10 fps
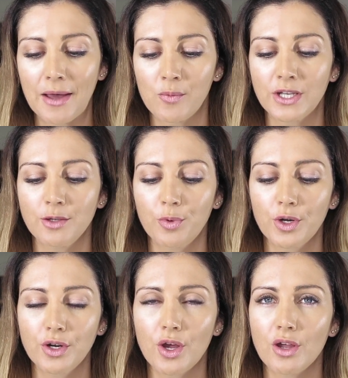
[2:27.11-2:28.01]
When you put
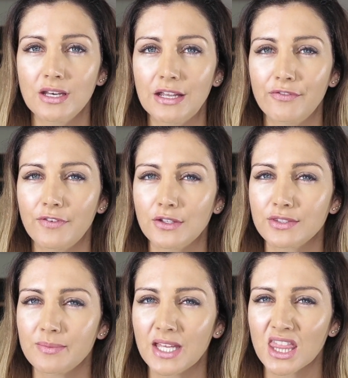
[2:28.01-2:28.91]
it on, it
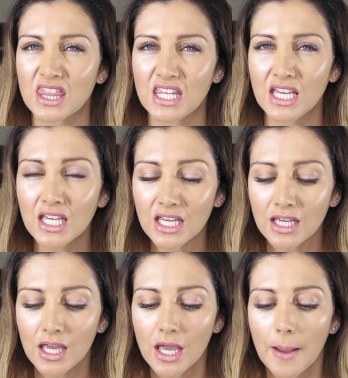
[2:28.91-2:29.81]
feels a bit thick,
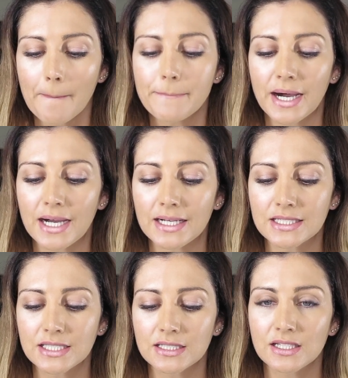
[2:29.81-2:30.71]

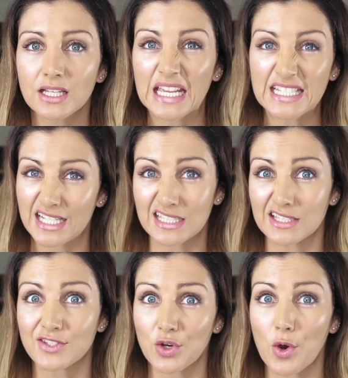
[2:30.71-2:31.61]
but it does
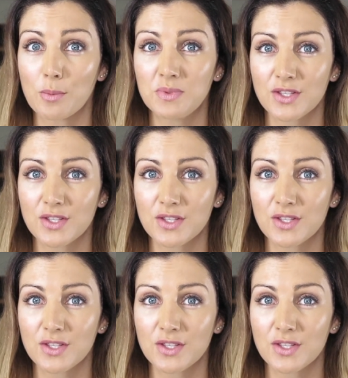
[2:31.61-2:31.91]
its job.